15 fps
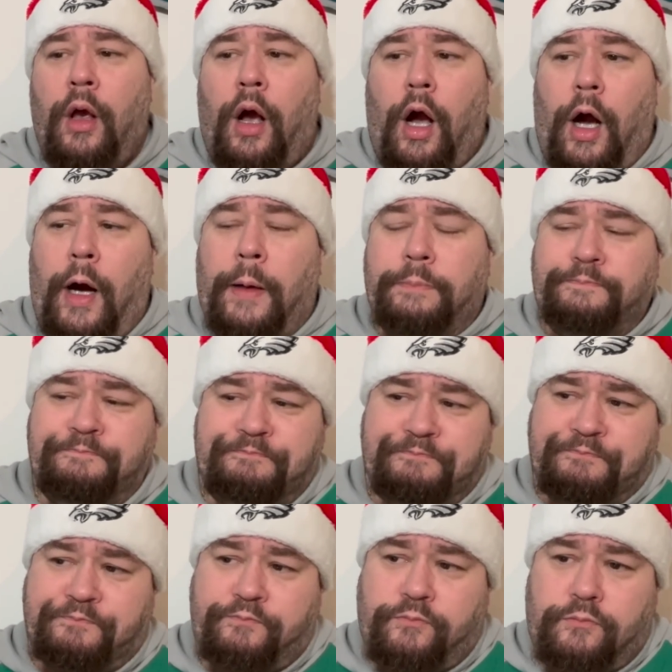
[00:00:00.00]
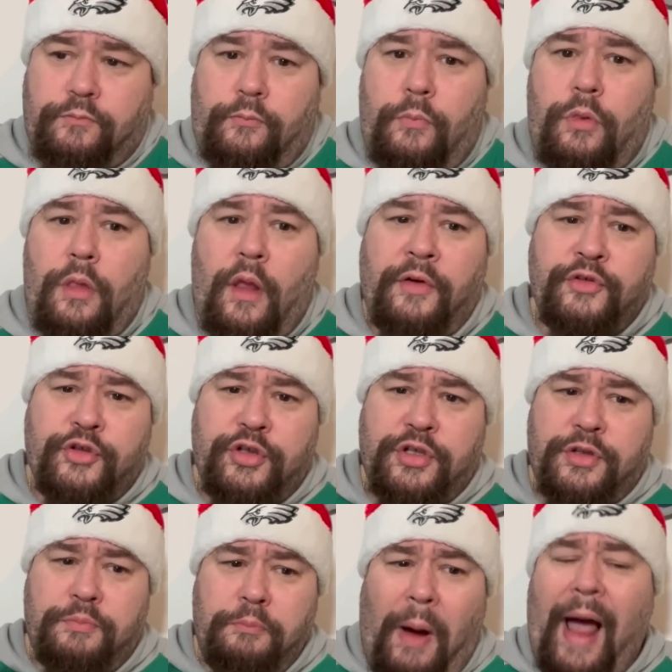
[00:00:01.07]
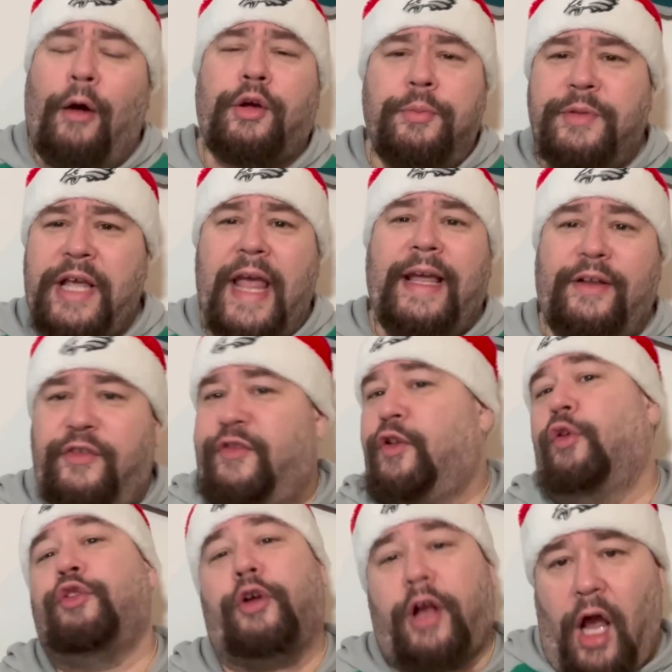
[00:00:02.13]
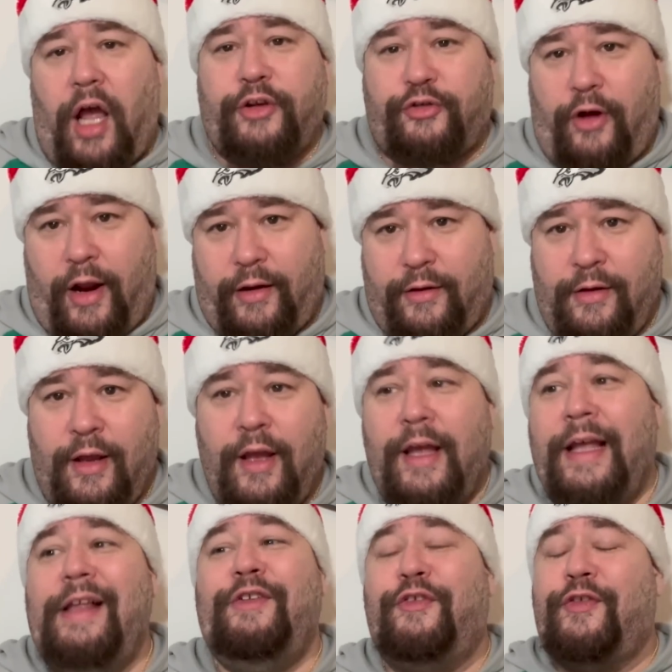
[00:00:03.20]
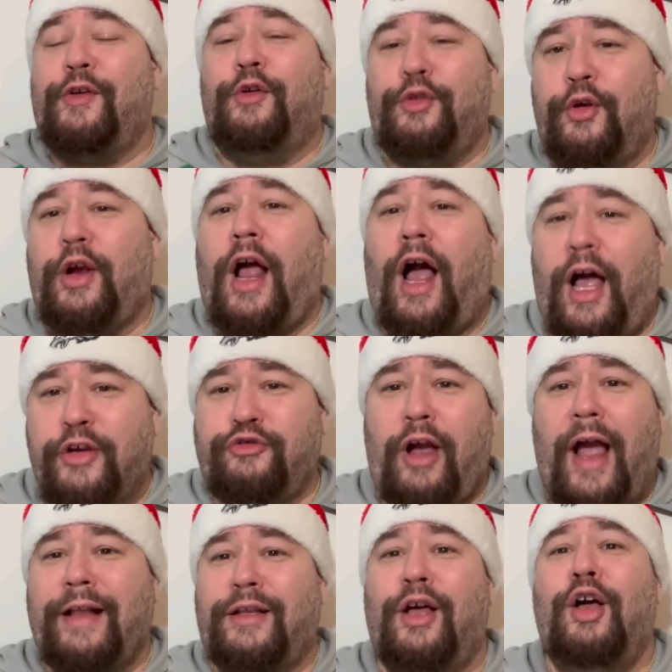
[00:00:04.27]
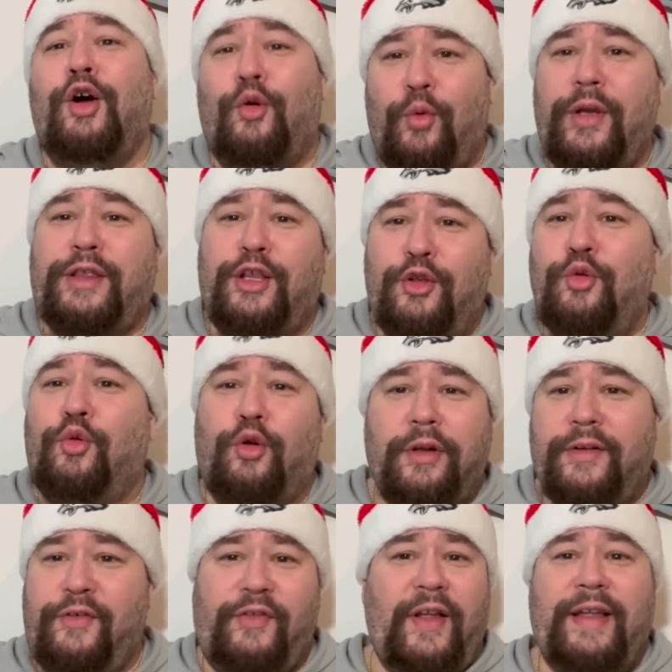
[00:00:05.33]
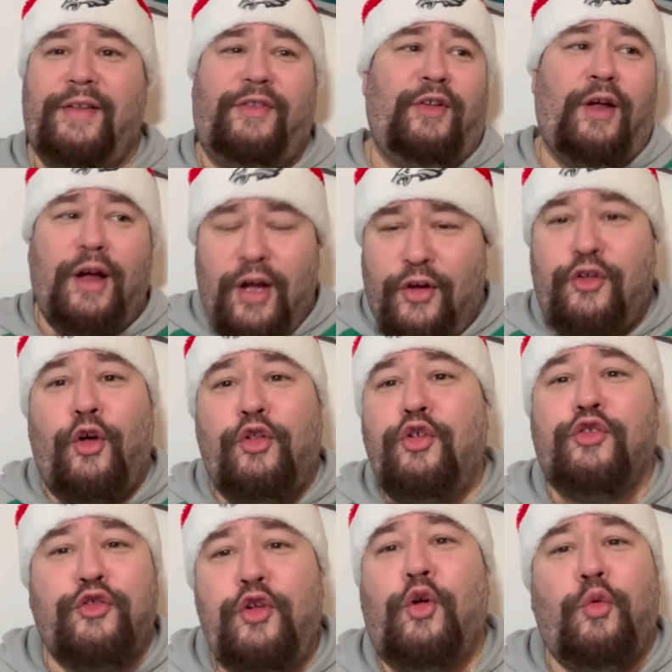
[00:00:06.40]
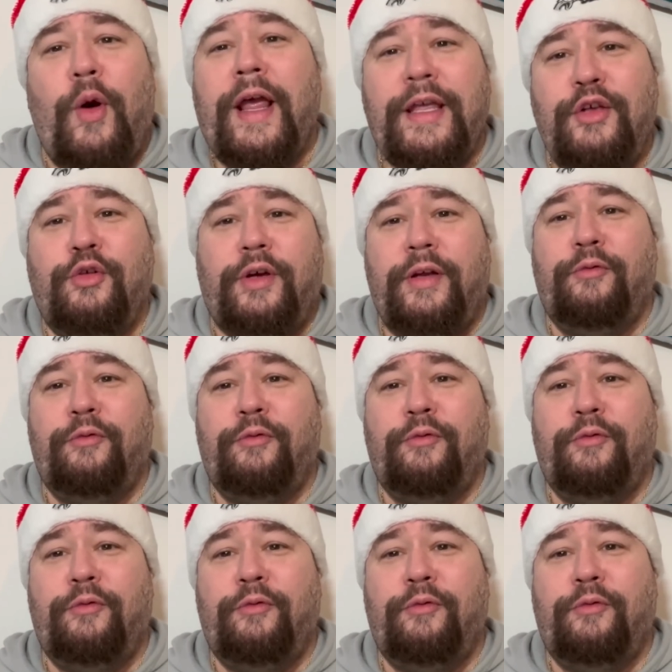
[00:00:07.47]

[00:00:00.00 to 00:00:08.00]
Malcolm Jenkins is still under contract. He's still under contract with the New Orleans Saints. So there's no way you can